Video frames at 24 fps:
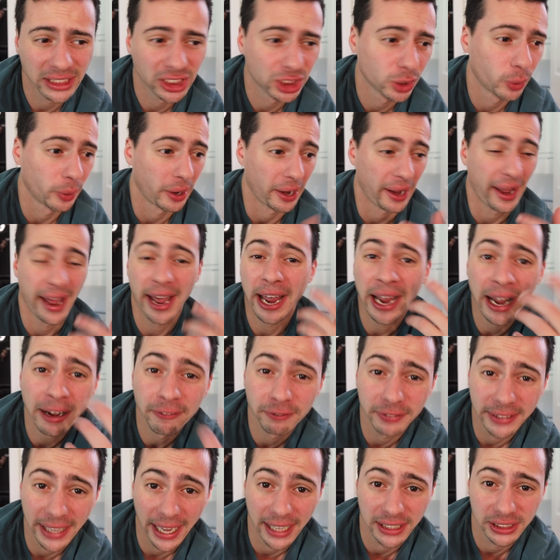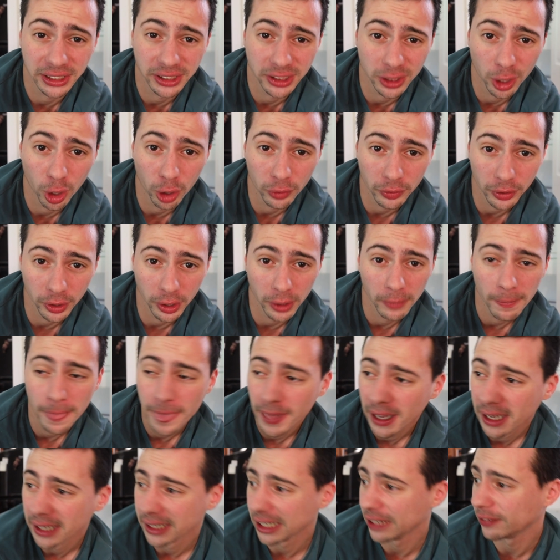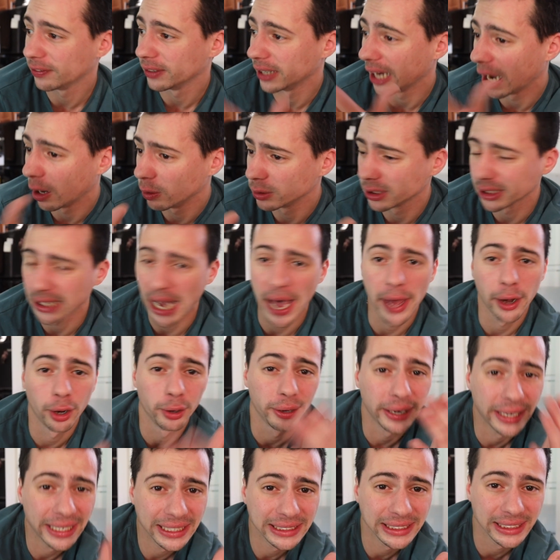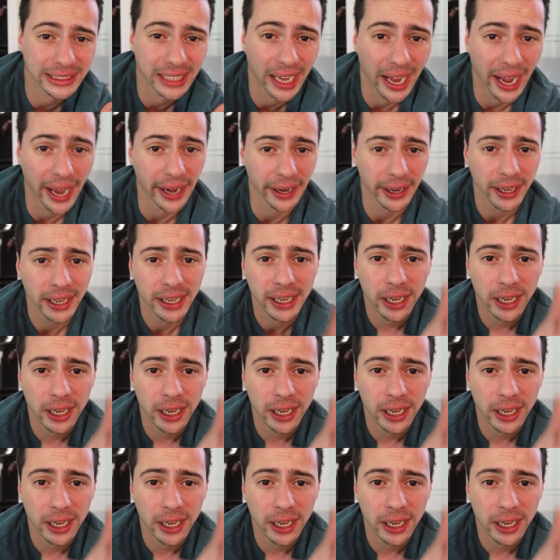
So when I have guests over, even outside or inside,